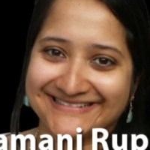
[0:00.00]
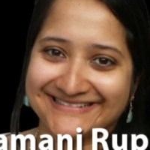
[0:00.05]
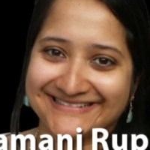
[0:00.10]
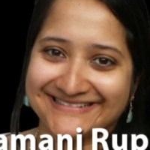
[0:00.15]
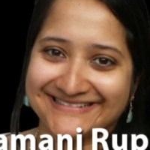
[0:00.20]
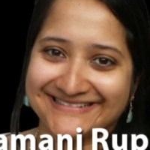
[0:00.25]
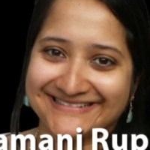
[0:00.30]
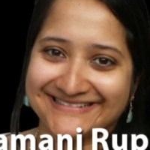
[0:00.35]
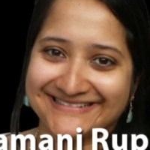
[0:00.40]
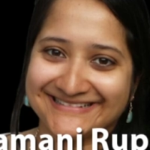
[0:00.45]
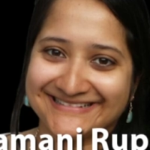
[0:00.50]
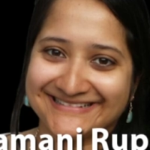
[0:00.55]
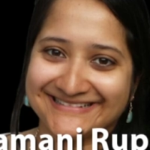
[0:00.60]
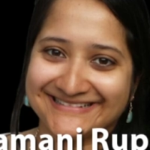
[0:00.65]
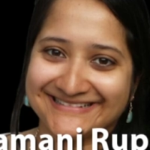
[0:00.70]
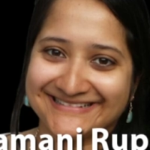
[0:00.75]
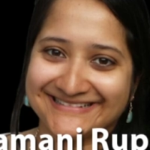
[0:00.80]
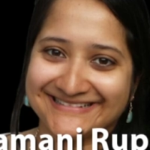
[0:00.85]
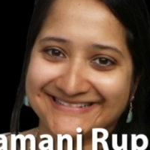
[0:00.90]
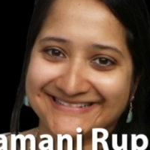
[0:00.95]

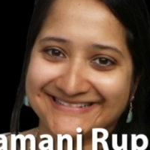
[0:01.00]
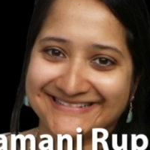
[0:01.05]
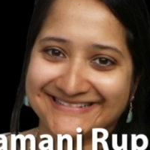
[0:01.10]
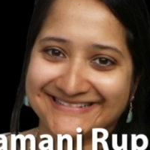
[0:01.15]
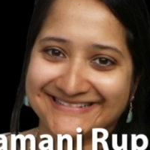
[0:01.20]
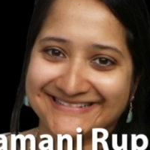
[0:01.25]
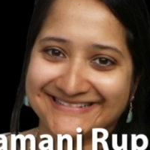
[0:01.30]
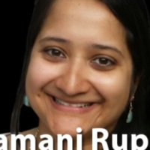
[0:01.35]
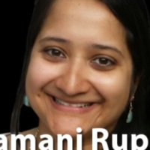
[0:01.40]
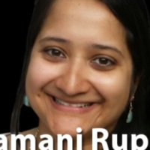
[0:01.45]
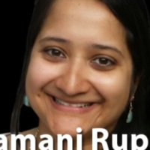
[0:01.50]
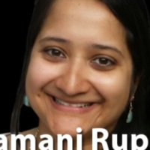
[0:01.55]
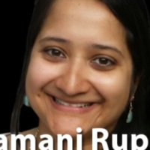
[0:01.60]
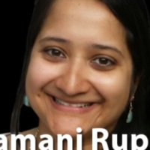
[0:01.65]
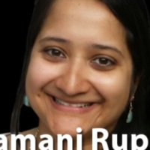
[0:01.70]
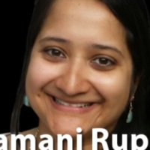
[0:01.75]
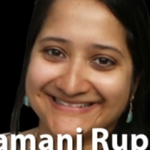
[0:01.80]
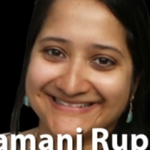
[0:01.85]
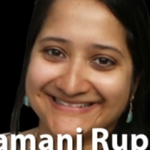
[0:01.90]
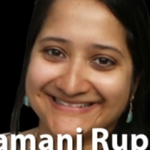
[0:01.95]

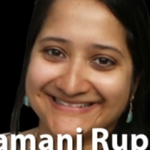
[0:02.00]
[no speech]